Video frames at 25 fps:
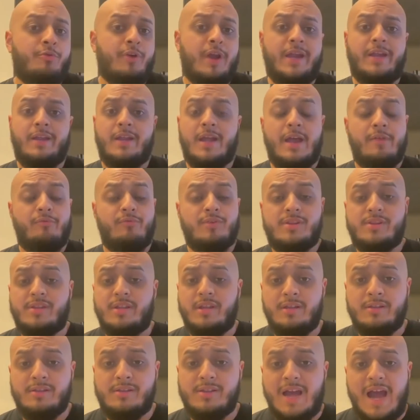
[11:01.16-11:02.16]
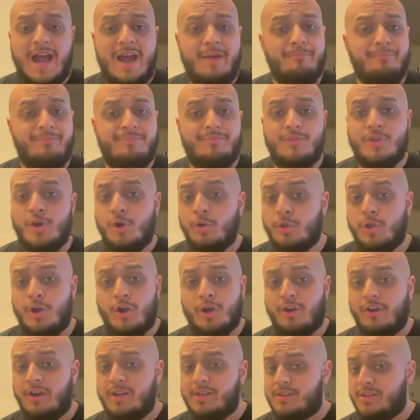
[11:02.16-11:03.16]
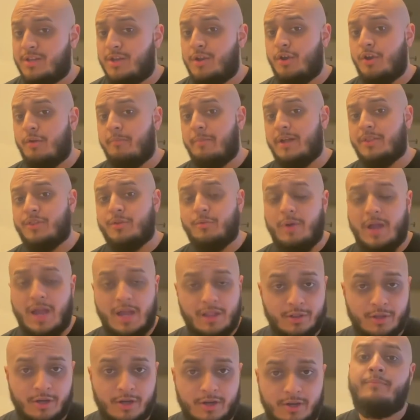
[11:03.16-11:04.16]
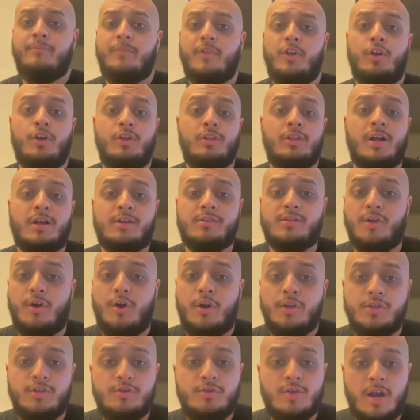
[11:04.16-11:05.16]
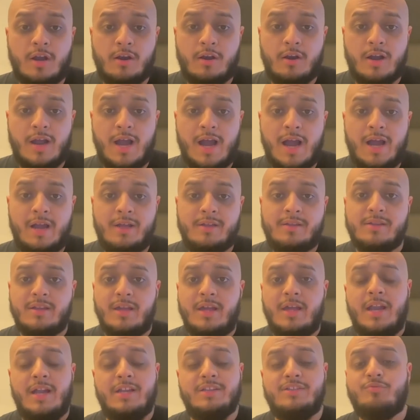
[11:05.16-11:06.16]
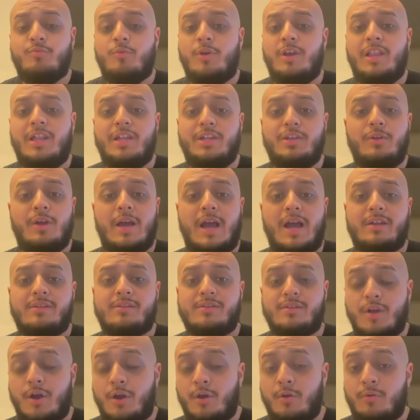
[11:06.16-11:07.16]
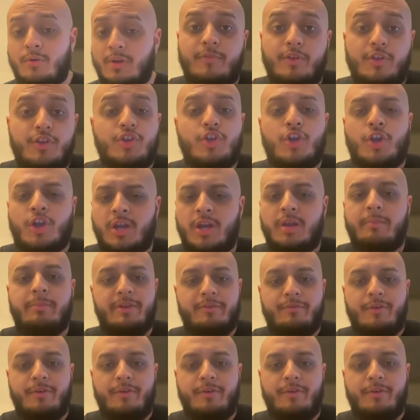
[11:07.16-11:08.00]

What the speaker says: great ever since. I'm no longer insecure about the way I look. Good luck to all you younger guys, and I just want to let you guys know you're going to be